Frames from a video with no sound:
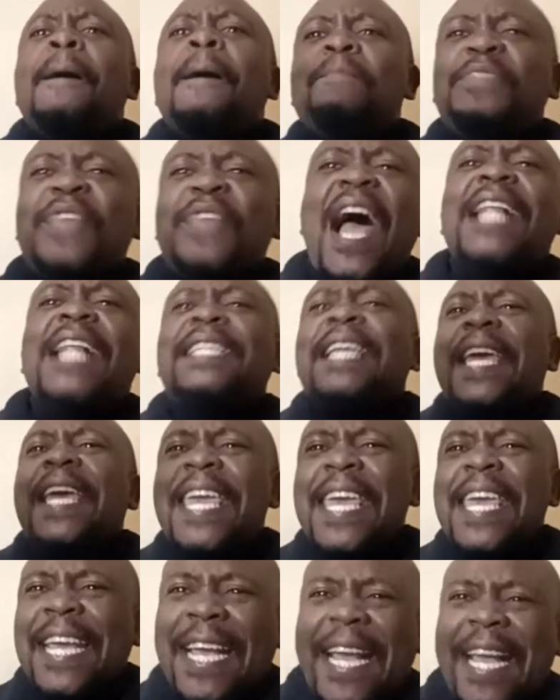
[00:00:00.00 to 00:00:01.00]
that
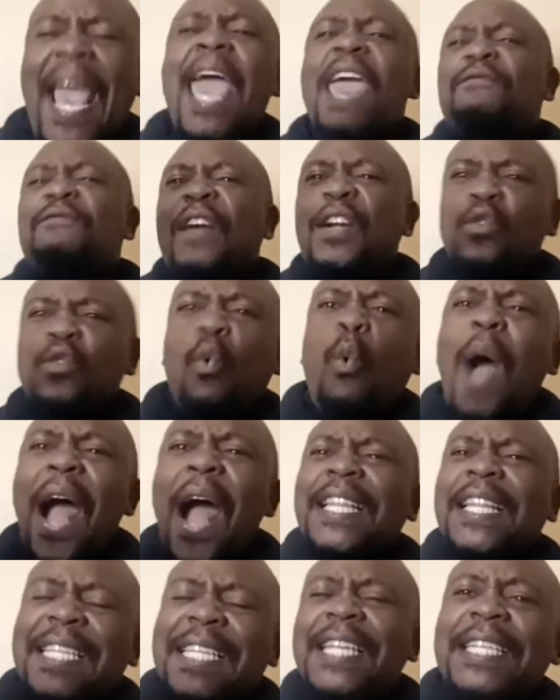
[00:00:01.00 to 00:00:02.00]
he gave. And what
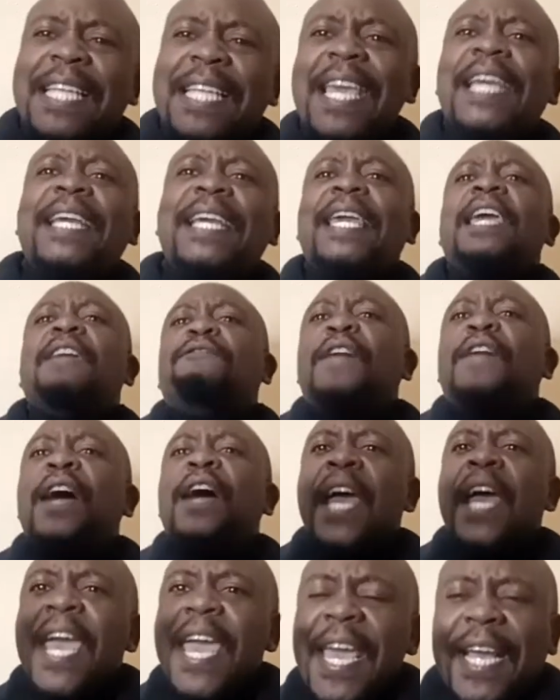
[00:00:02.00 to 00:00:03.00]
did he give?
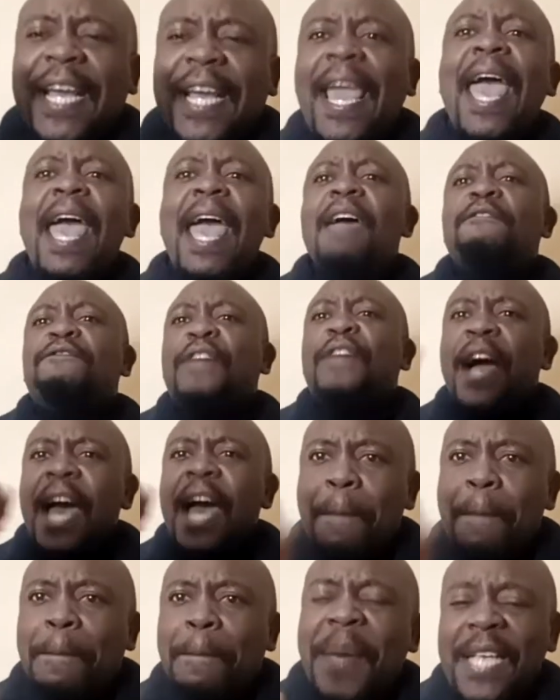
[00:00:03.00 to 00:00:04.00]
He gave
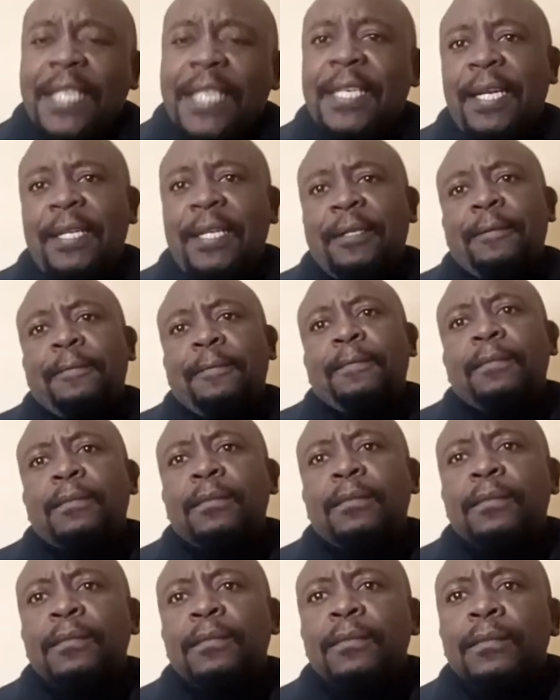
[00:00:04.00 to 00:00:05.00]
a person.
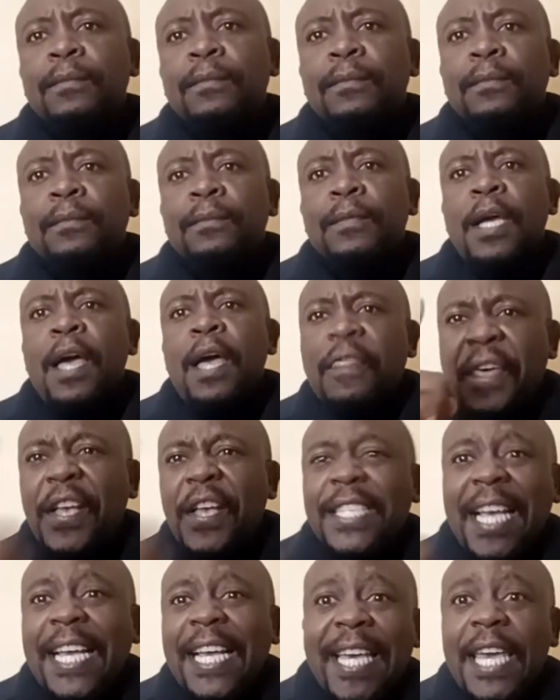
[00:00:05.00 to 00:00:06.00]
There's
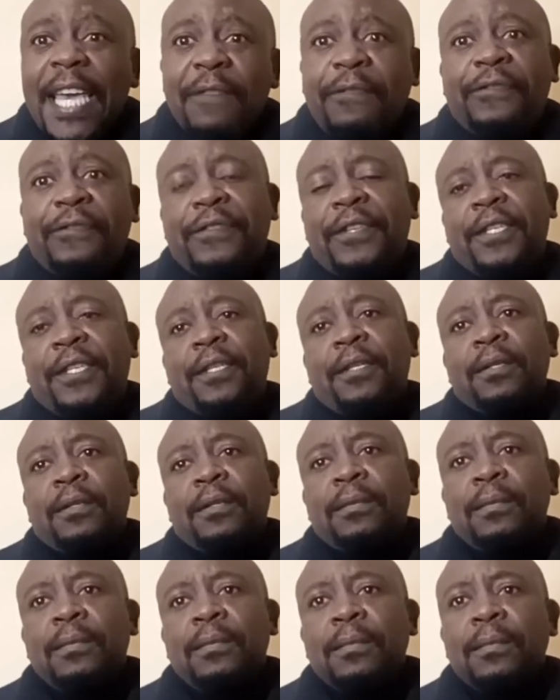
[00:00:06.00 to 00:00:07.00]
a gift.
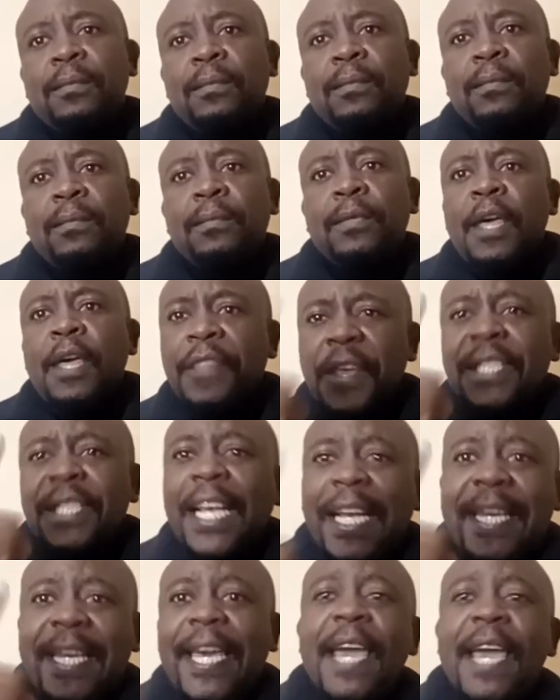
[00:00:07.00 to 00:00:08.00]
There's a
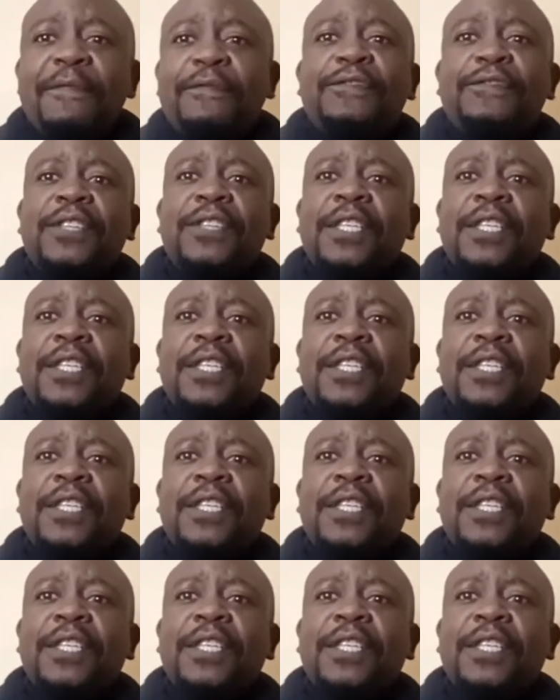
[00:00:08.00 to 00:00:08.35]
gift.